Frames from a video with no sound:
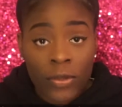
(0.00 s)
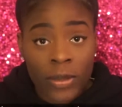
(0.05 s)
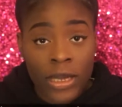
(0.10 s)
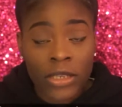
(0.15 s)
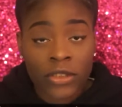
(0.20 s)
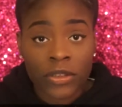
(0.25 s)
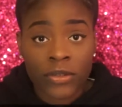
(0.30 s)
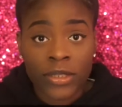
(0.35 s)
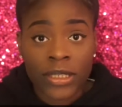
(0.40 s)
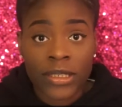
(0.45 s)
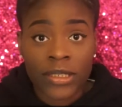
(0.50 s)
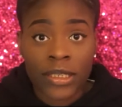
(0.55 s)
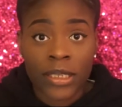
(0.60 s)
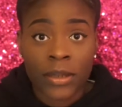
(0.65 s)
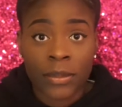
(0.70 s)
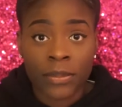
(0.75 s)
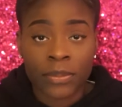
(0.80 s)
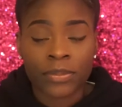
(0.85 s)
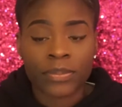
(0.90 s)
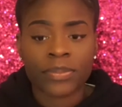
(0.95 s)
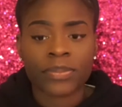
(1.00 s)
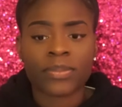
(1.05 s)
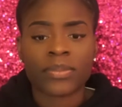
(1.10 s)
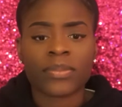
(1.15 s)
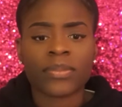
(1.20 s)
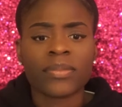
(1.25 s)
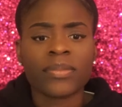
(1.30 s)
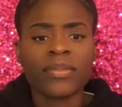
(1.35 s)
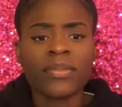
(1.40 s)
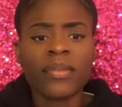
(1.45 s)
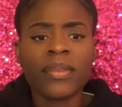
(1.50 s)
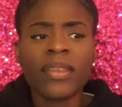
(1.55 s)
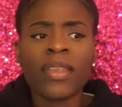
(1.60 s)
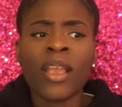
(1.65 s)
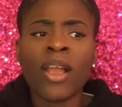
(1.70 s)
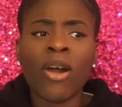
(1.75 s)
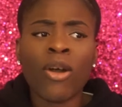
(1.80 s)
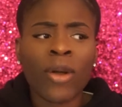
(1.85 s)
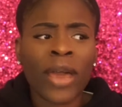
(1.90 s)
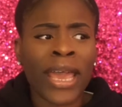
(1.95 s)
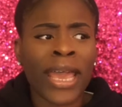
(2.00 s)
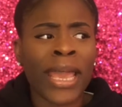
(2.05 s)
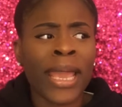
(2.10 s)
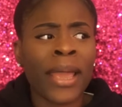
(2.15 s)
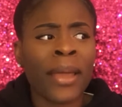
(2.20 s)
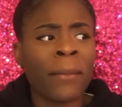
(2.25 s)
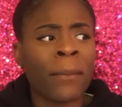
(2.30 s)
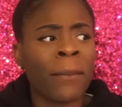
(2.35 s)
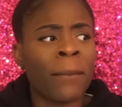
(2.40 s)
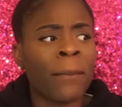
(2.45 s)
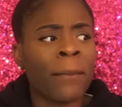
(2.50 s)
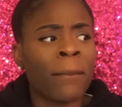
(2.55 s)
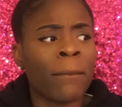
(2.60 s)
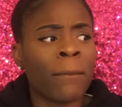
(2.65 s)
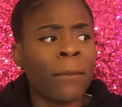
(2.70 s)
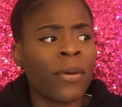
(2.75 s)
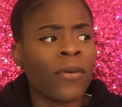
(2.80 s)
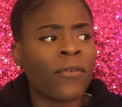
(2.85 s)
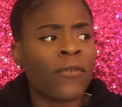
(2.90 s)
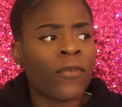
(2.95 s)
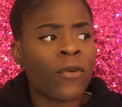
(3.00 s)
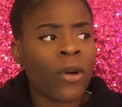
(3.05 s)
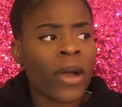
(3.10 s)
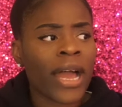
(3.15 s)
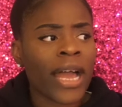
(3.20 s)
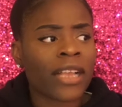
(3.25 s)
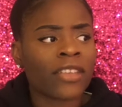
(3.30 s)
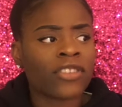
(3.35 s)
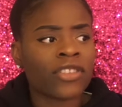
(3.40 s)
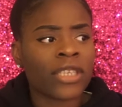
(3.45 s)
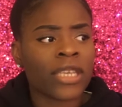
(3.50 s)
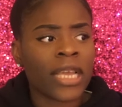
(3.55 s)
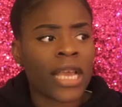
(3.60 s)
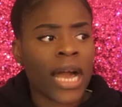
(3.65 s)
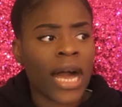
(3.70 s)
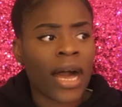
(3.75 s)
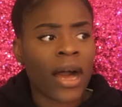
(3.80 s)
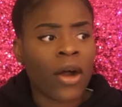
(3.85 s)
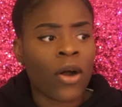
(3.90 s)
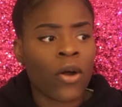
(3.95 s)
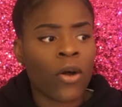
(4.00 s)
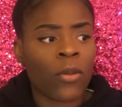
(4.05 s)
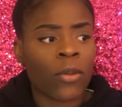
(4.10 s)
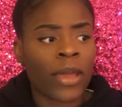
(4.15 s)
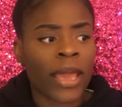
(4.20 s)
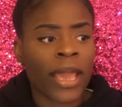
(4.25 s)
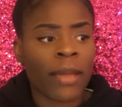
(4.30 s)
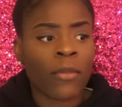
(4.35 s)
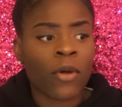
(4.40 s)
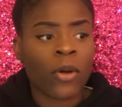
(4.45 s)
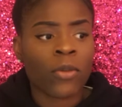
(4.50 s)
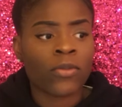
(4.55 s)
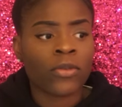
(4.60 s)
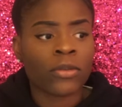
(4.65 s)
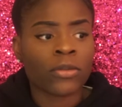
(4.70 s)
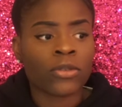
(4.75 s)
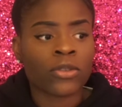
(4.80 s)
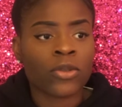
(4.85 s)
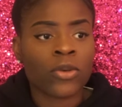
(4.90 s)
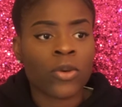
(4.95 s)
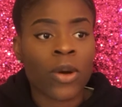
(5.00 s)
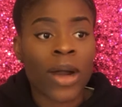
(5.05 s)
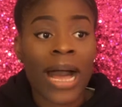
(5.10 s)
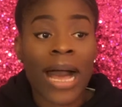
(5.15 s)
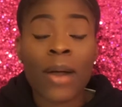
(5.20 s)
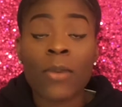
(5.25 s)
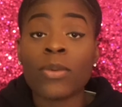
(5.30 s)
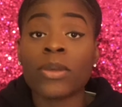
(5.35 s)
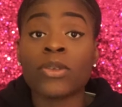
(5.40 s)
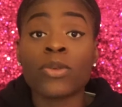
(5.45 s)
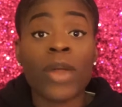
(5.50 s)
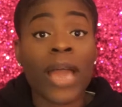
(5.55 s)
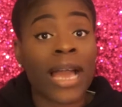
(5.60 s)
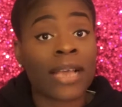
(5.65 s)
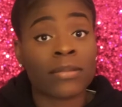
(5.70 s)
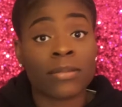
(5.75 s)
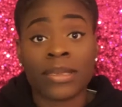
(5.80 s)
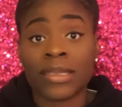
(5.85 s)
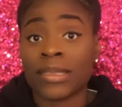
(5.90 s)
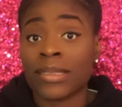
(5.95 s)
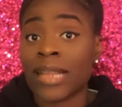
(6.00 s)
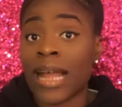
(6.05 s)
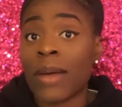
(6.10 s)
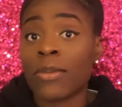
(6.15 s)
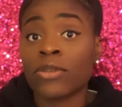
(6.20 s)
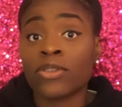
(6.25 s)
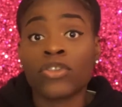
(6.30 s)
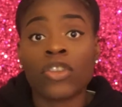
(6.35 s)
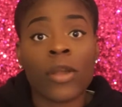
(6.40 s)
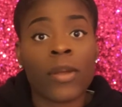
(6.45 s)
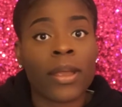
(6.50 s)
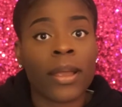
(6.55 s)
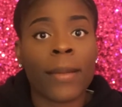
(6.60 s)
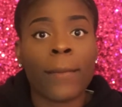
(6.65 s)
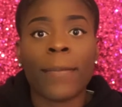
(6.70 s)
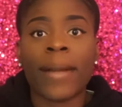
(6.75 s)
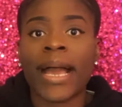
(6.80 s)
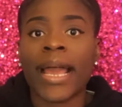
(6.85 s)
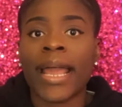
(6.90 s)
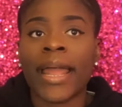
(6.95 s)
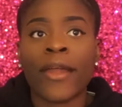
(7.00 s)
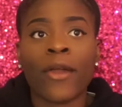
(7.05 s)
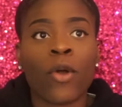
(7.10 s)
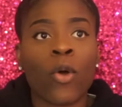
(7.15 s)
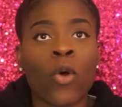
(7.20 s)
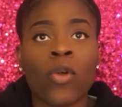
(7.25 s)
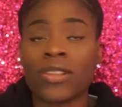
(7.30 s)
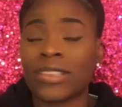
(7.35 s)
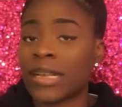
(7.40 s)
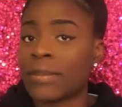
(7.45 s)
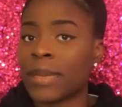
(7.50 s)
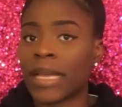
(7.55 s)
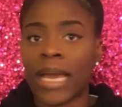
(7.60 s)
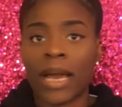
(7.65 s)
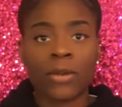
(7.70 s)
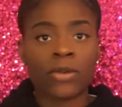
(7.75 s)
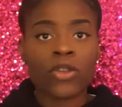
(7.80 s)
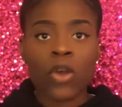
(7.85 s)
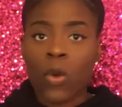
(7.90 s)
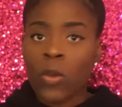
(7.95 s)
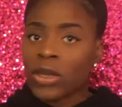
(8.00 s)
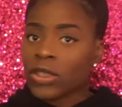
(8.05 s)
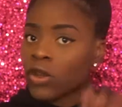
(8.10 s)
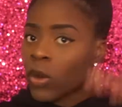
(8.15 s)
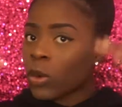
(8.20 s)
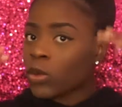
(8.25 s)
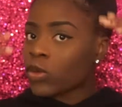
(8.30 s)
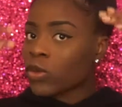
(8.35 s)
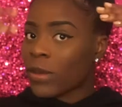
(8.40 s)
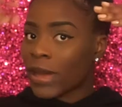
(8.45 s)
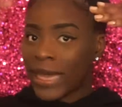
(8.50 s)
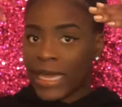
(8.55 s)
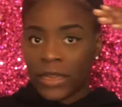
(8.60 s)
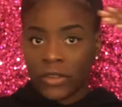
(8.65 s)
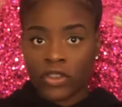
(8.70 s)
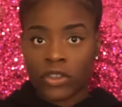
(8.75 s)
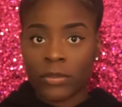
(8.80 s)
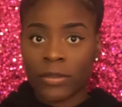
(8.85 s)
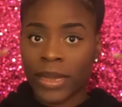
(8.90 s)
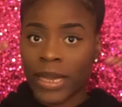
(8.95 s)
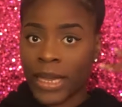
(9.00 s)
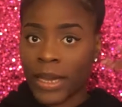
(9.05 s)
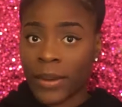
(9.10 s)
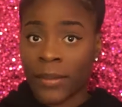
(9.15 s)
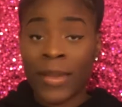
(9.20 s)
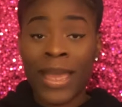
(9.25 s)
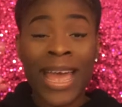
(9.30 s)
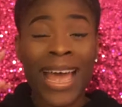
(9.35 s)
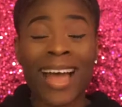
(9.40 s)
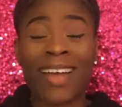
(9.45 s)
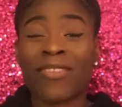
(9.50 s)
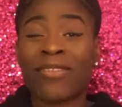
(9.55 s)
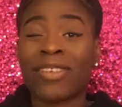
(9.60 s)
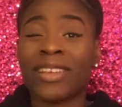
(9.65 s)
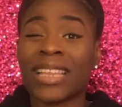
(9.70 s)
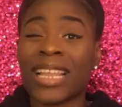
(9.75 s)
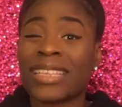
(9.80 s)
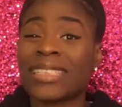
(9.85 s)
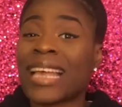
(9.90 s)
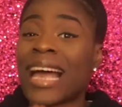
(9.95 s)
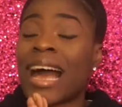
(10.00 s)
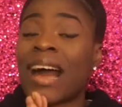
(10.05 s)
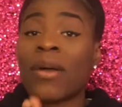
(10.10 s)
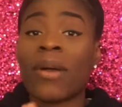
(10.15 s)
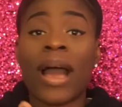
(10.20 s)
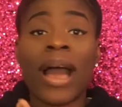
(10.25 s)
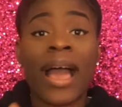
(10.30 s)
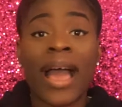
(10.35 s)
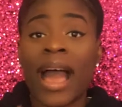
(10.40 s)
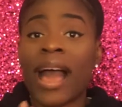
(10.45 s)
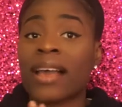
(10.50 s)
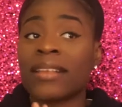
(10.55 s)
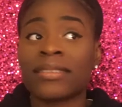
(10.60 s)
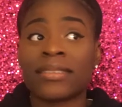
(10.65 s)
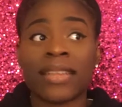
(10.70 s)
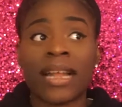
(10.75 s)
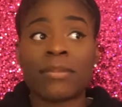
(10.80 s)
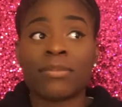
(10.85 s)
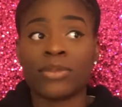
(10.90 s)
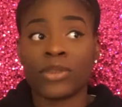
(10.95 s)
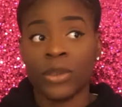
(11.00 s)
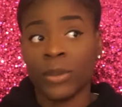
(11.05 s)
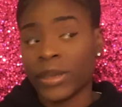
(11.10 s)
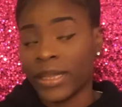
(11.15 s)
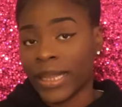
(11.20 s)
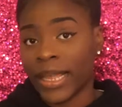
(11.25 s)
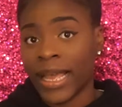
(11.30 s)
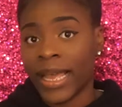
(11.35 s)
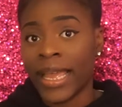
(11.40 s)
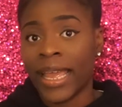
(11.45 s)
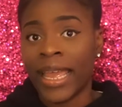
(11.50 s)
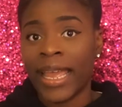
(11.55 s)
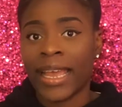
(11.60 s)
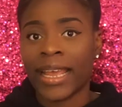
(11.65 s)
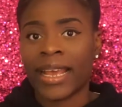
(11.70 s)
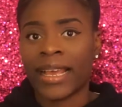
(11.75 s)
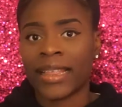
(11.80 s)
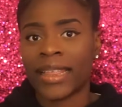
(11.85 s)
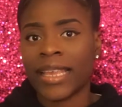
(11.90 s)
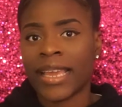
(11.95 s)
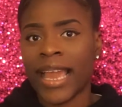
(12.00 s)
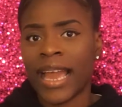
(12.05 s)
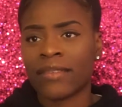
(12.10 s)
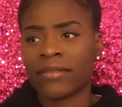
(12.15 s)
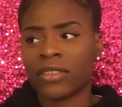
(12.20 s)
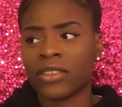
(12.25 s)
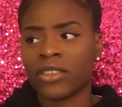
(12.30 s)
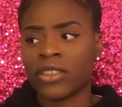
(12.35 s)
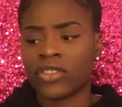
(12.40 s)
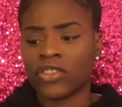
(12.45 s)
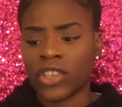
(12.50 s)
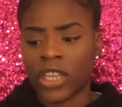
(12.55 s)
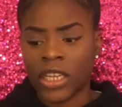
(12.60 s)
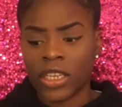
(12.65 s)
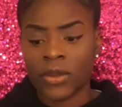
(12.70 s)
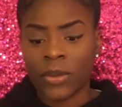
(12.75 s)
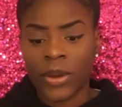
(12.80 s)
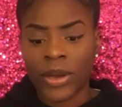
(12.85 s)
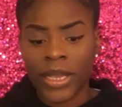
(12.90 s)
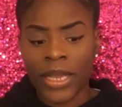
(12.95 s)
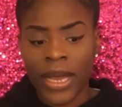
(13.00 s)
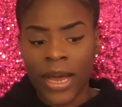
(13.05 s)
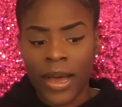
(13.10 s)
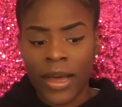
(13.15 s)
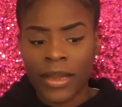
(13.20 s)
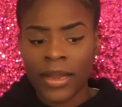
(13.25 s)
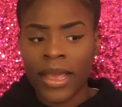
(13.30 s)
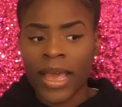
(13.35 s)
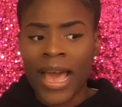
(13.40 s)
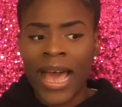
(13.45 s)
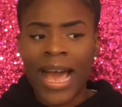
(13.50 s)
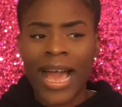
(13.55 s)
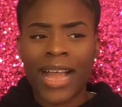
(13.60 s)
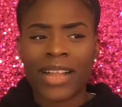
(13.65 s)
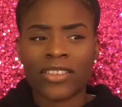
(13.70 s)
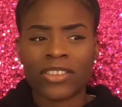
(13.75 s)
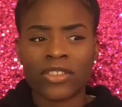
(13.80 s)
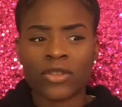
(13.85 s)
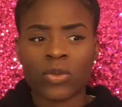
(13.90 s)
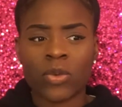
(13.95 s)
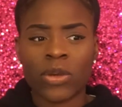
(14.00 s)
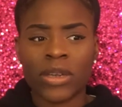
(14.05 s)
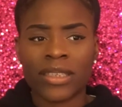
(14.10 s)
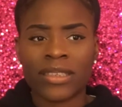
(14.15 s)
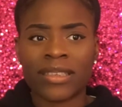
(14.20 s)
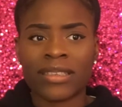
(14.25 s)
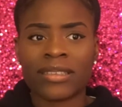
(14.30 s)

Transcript: major reason, okay, before I actually came home from school, you can ask my sister, I was trimming my hair all the time. Like, I was always going through my hair, trimming my hair. I realized I stopped doing that. And I think after the January cut, I just wanted to